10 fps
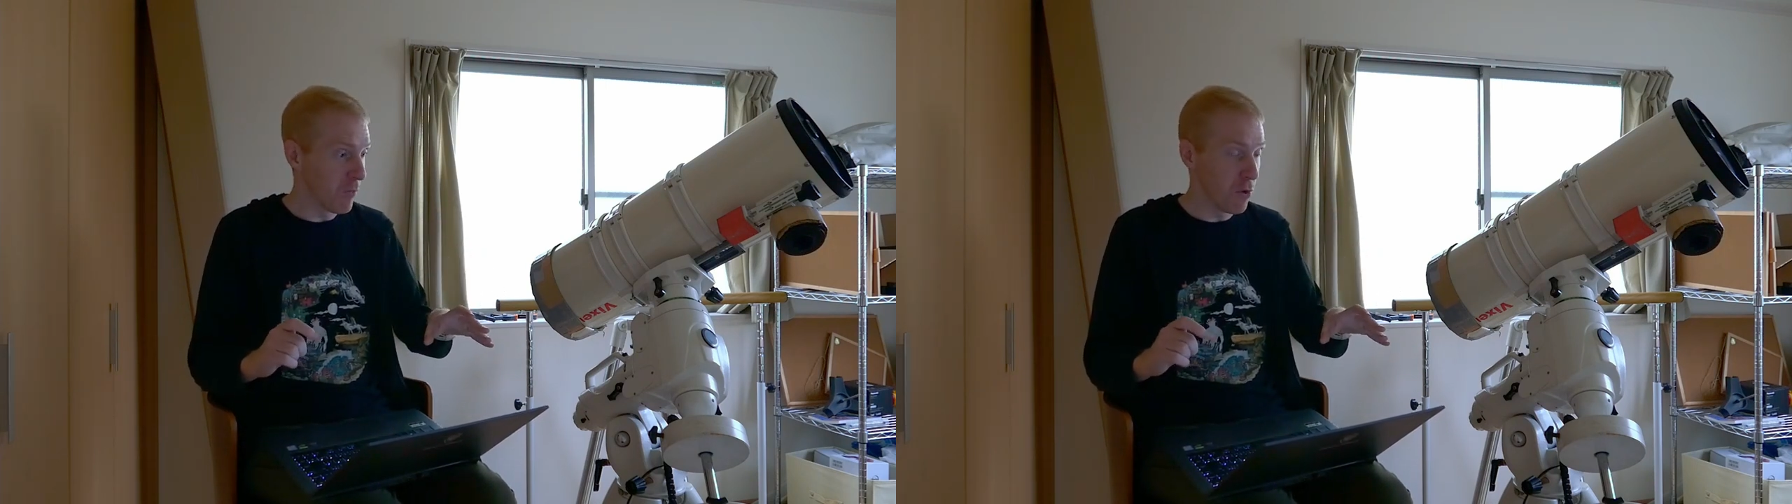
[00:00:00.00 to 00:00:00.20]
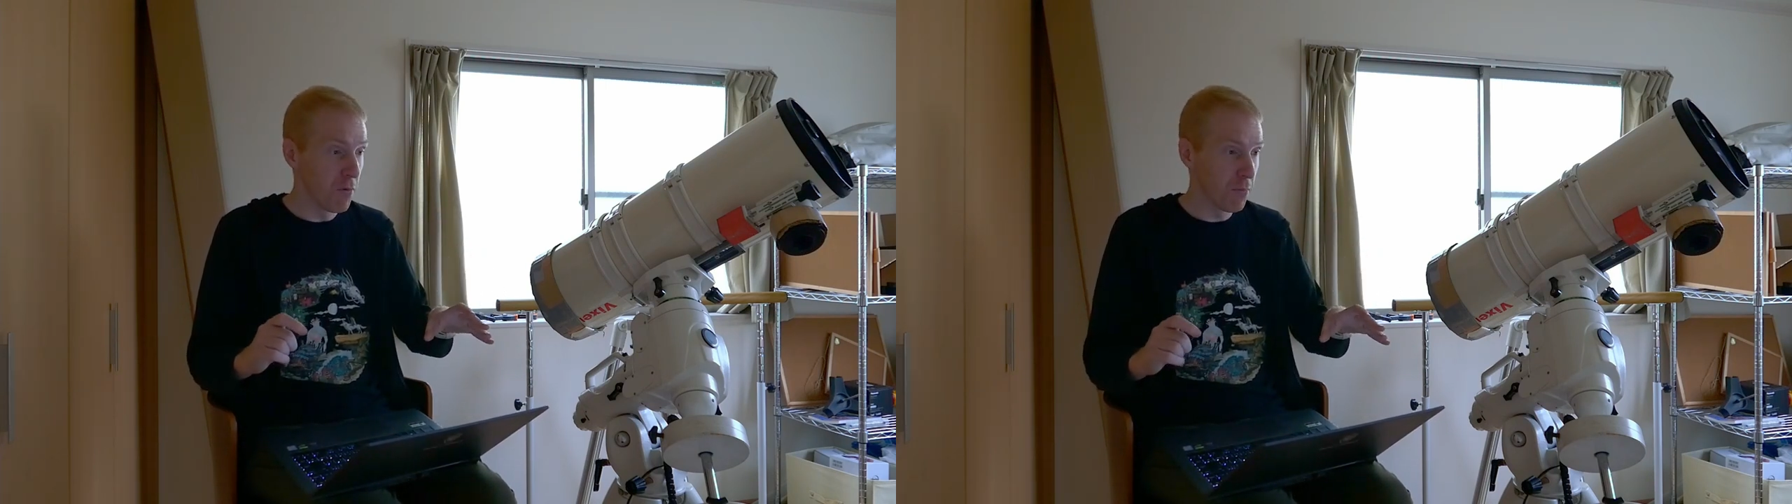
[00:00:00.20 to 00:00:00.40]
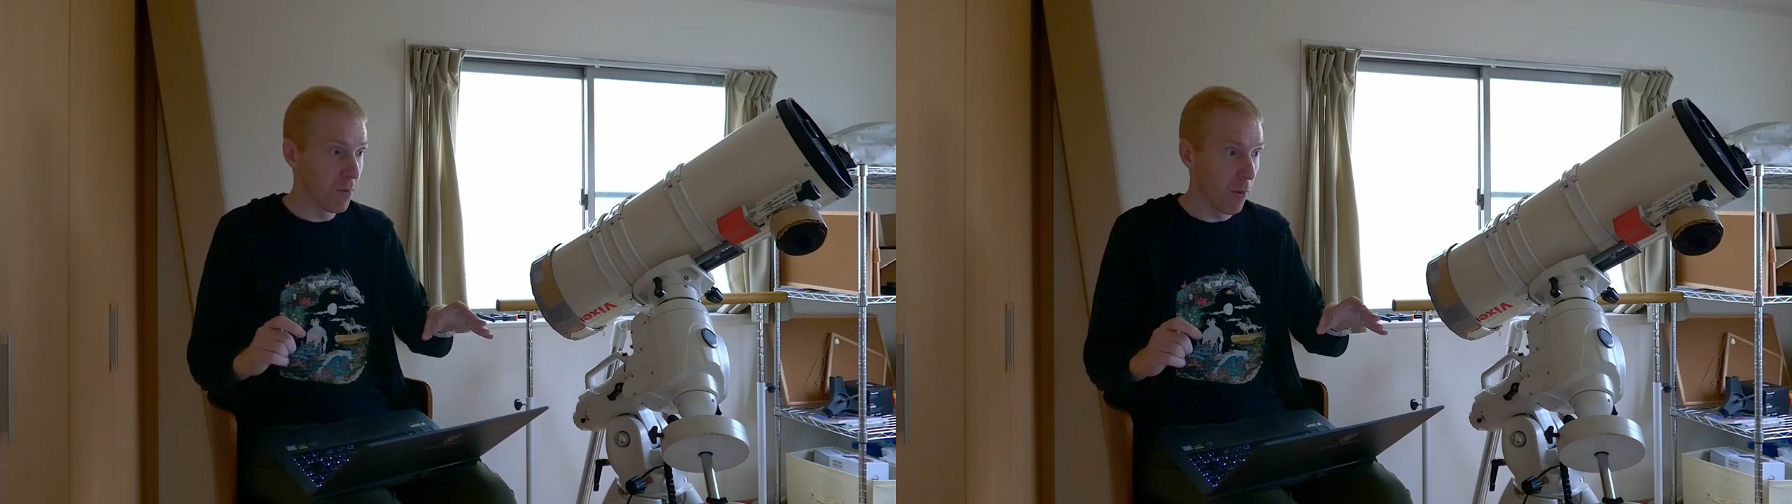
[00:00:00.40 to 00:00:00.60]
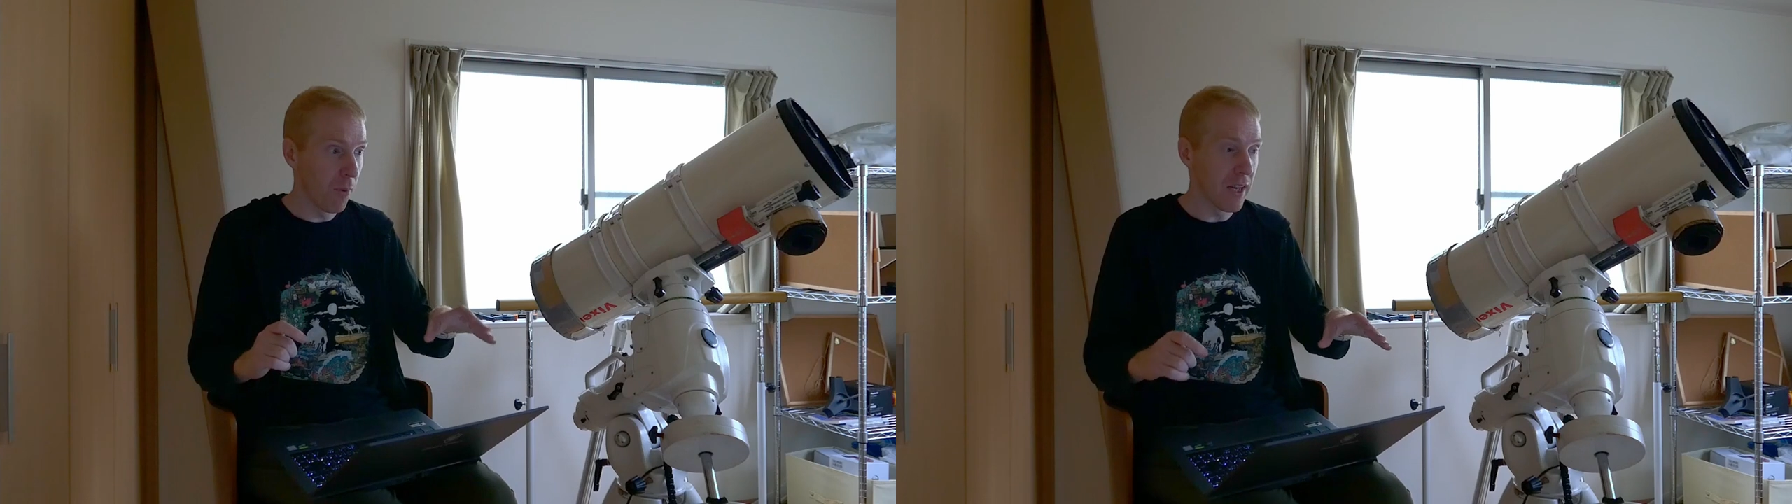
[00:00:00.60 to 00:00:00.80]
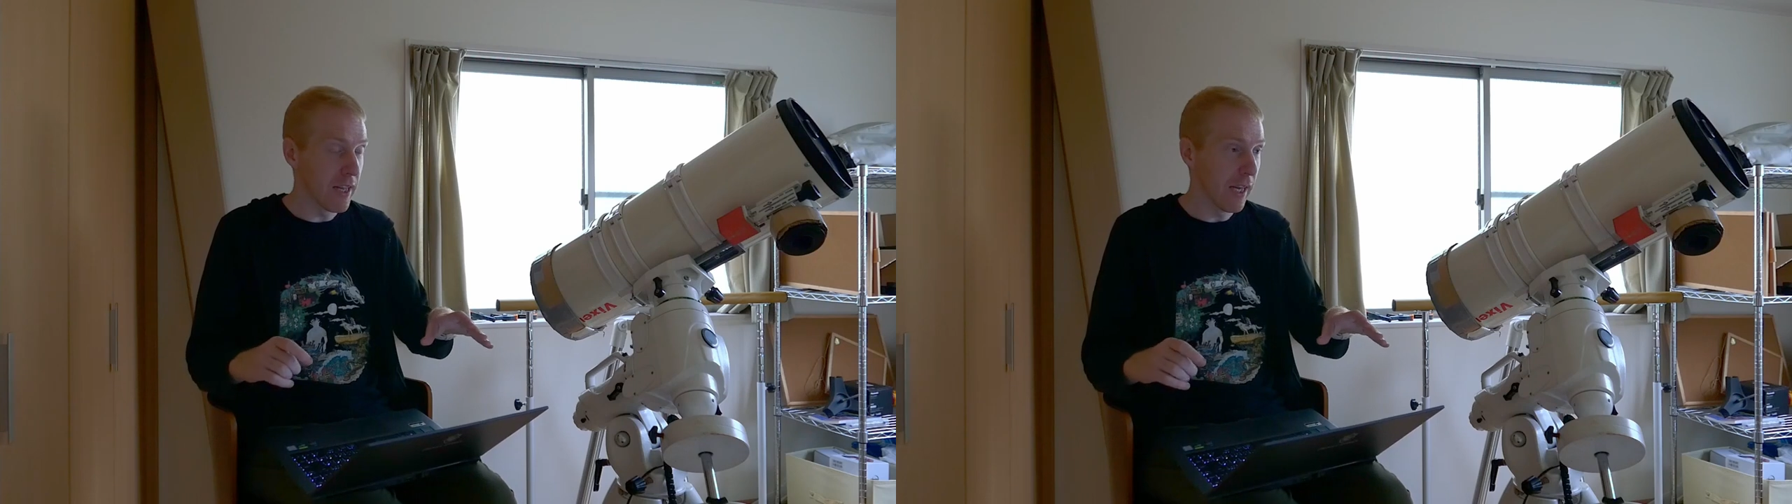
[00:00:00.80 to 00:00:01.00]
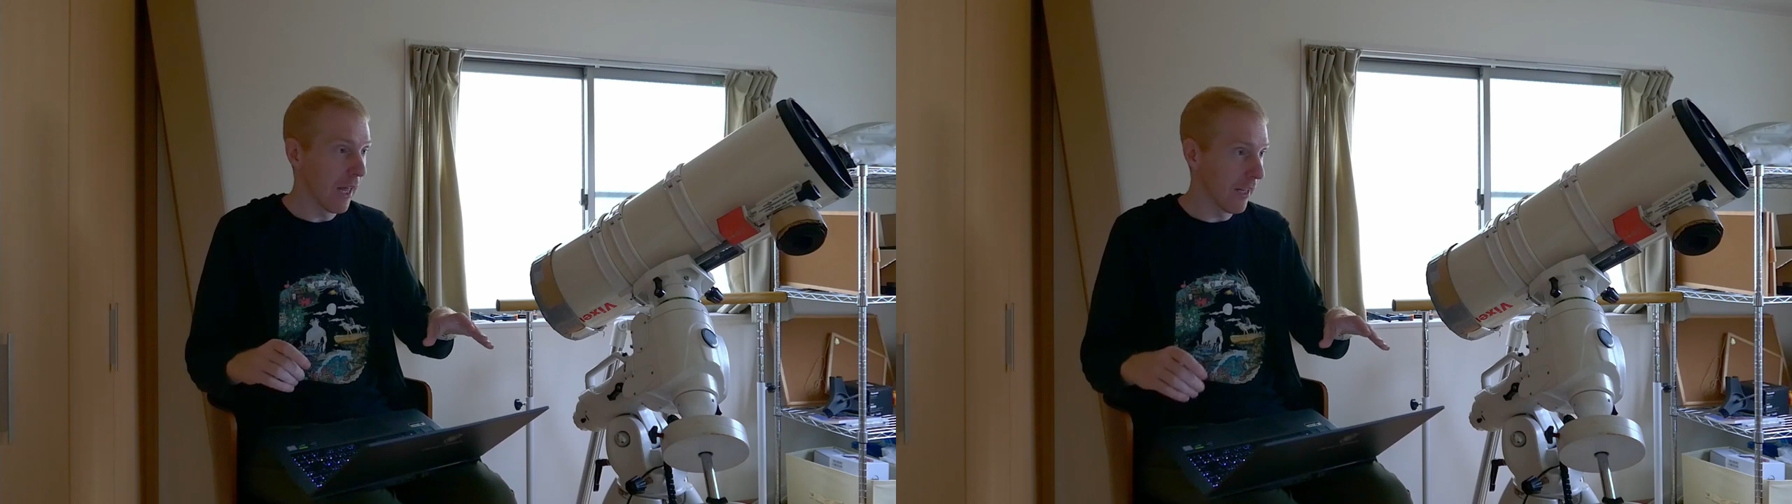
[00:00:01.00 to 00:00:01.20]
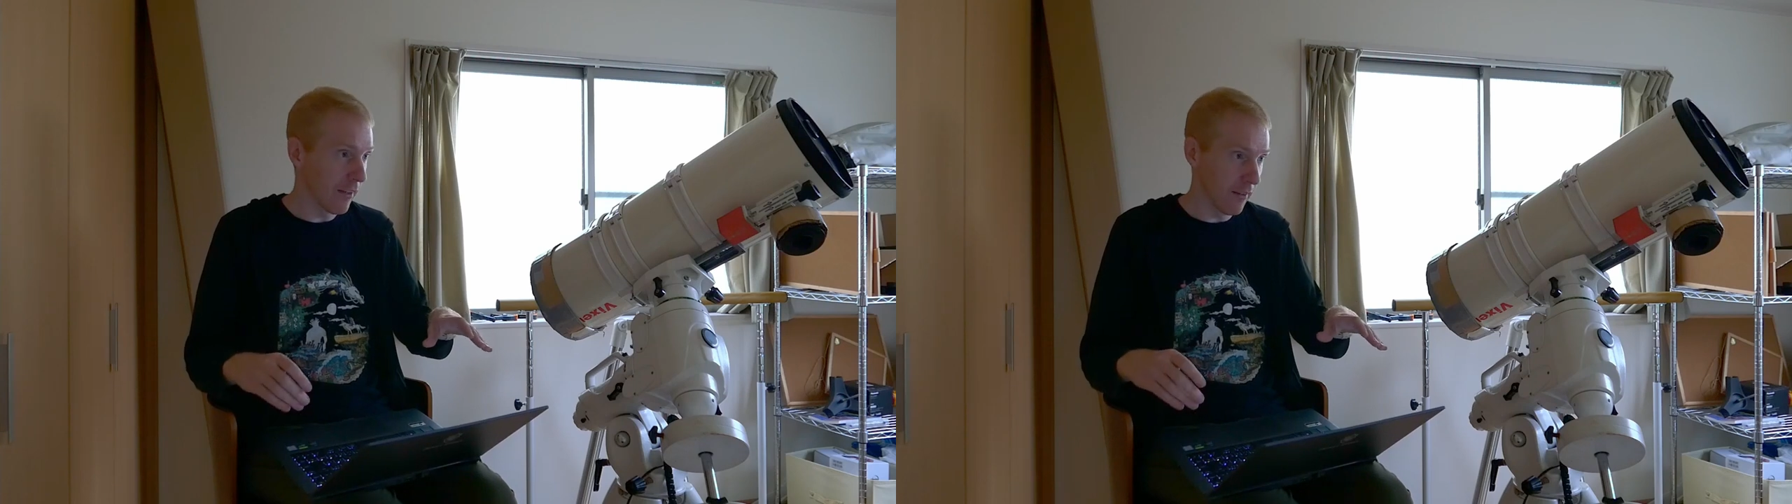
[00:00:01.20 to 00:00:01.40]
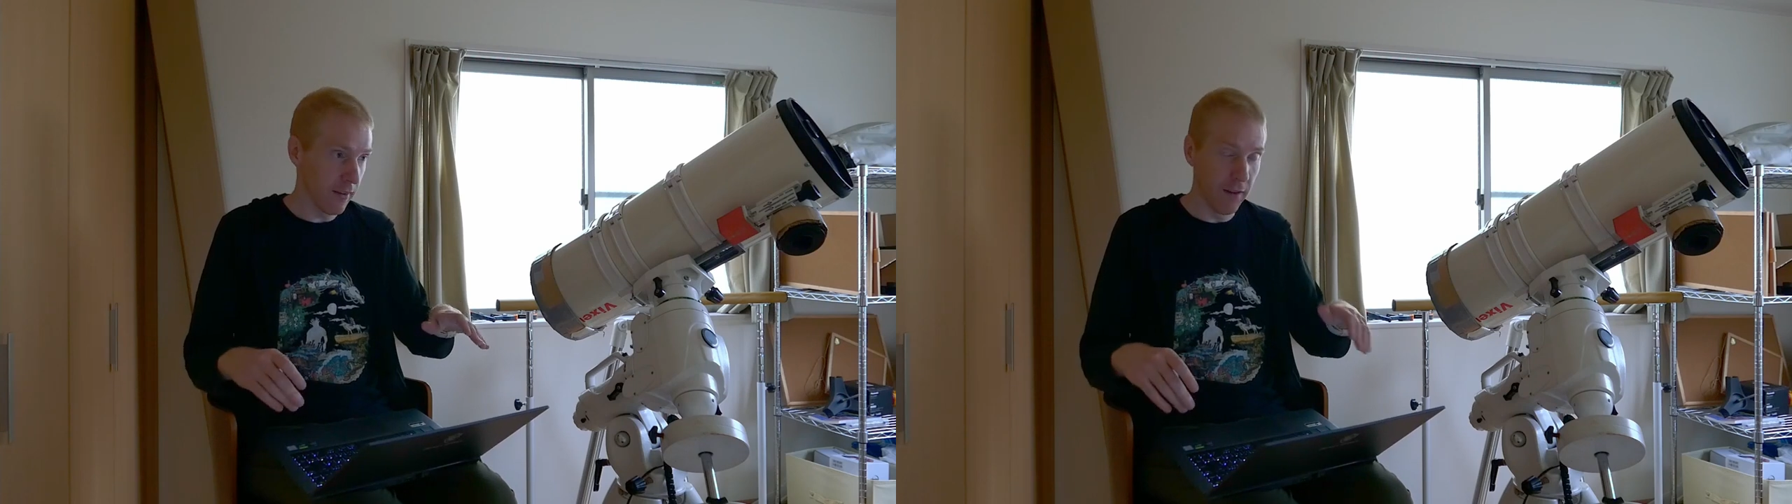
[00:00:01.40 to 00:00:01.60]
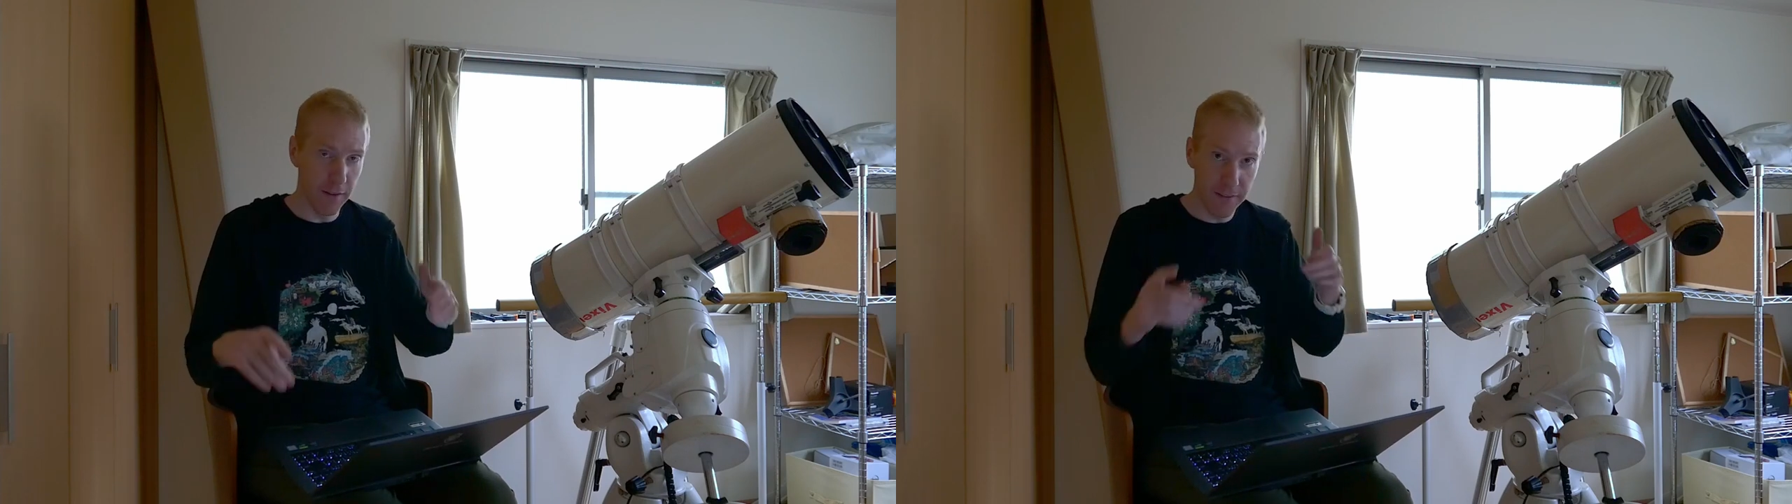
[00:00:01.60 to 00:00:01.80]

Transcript: you've properly like